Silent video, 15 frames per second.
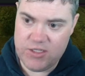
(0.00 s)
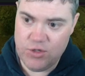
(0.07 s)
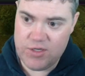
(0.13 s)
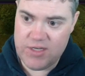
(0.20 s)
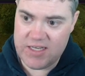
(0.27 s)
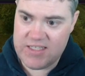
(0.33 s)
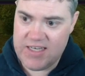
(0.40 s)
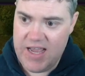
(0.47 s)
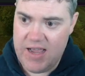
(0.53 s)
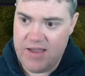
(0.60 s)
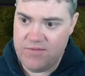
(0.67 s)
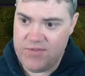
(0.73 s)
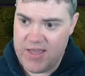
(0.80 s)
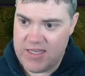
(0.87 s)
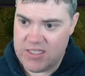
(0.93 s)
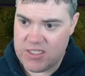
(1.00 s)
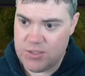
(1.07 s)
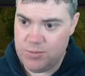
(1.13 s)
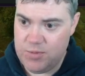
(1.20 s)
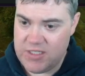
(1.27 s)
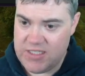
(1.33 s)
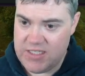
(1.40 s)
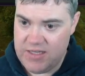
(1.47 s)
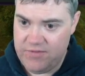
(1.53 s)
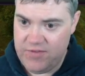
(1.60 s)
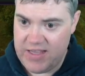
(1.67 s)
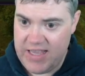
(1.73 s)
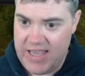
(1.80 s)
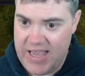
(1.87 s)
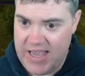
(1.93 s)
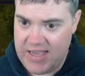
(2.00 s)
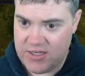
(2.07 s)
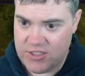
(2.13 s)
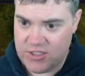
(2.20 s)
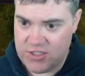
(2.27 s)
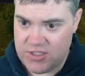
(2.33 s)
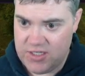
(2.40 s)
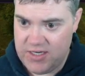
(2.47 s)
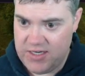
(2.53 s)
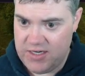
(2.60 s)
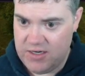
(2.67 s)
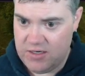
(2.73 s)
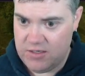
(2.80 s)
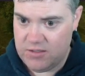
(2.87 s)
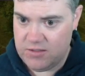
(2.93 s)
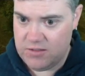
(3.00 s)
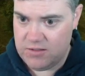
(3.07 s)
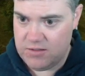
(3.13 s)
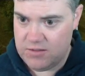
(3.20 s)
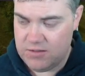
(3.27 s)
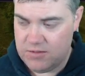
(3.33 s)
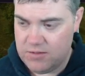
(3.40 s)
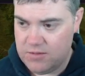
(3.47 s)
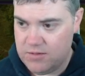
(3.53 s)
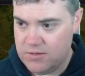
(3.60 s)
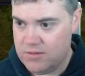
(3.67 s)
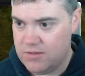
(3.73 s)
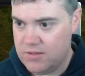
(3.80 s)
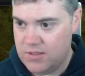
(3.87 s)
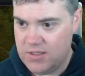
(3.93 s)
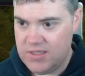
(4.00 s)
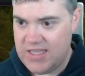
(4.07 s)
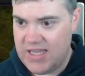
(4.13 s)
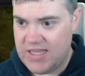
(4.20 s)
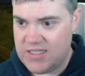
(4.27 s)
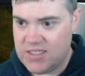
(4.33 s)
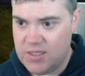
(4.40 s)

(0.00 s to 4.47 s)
it doesn't have that specific hash in here. That's the